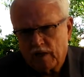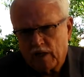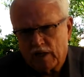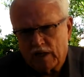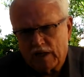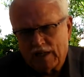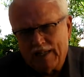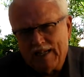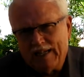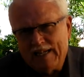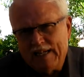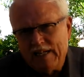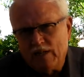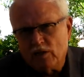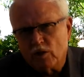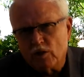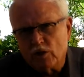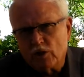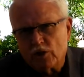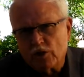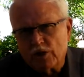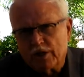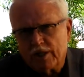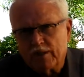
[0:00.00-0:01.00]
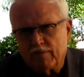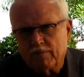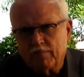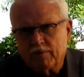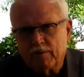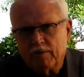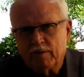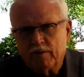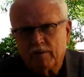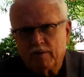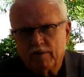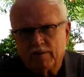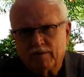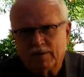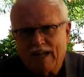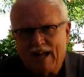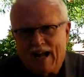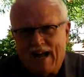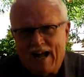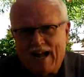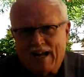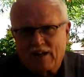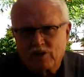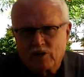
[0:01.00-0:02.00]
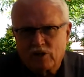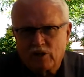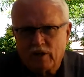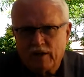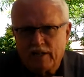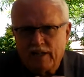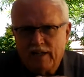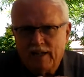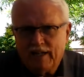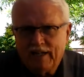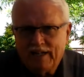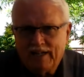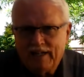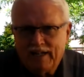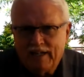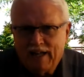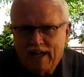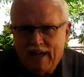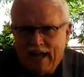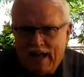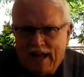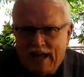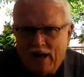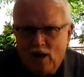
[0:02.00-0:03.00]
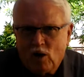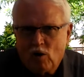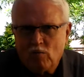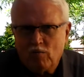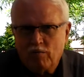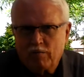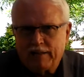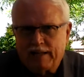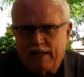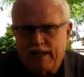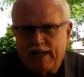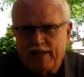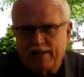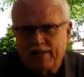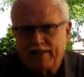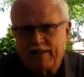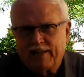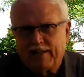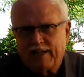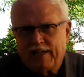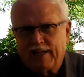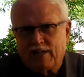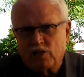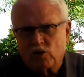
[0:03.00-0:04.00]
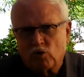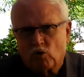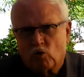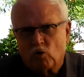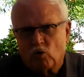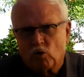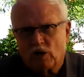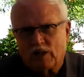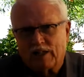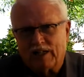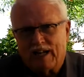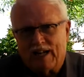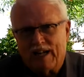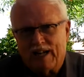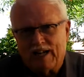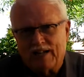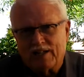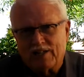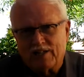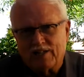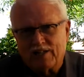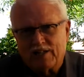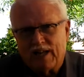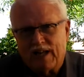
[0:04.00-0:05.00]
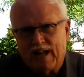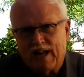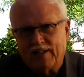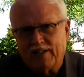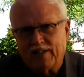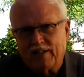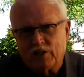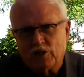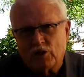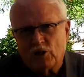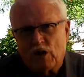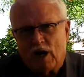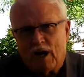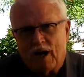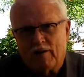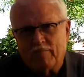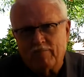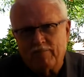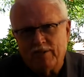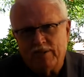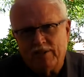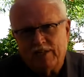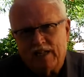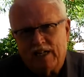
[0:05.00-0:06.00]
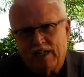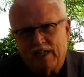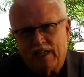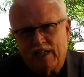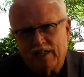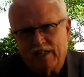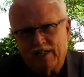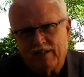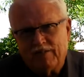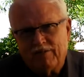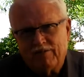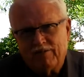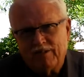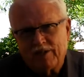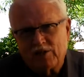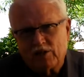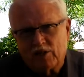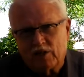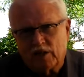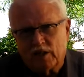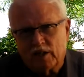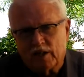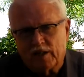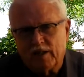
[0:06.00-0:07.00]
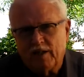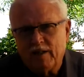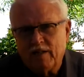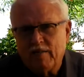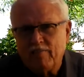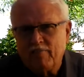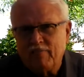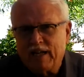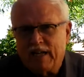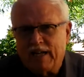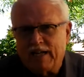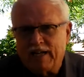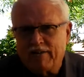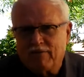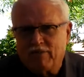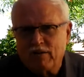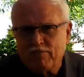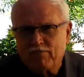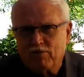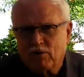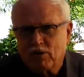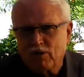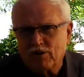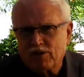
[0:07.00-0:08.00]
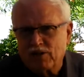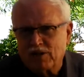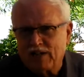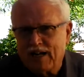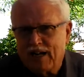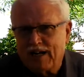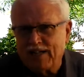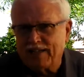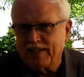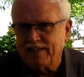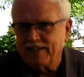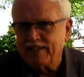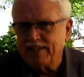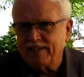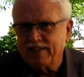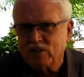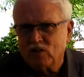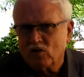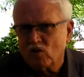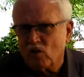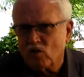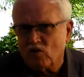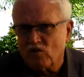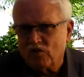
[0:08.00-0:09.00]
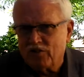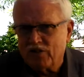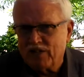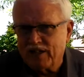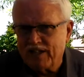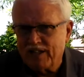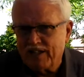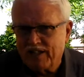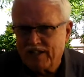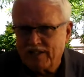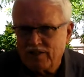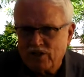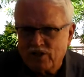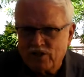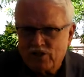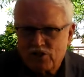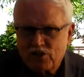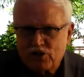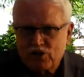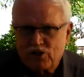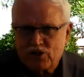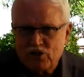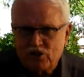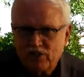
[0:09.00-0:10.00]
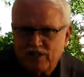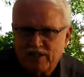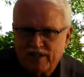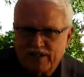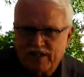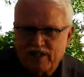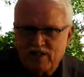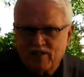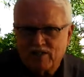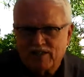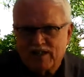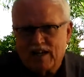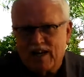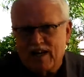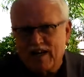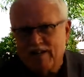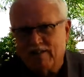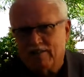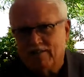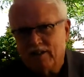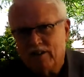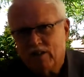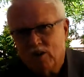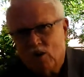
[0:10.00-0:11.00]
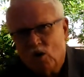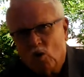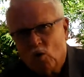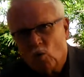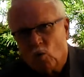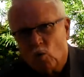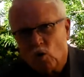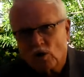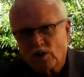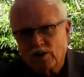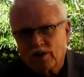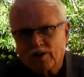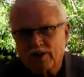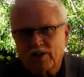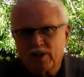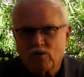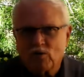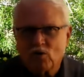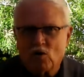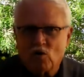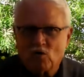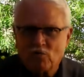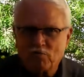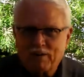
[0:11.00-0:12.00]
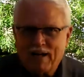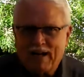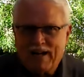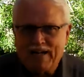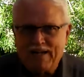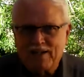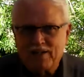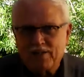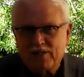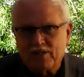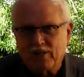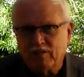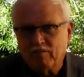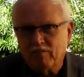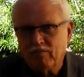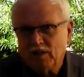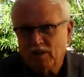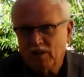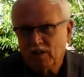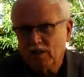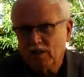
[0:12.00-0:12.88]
leadership to actually help get things organized and the job done efficiently, and every person kind of did their own thing and just stood there and kind of worked at their own pace, and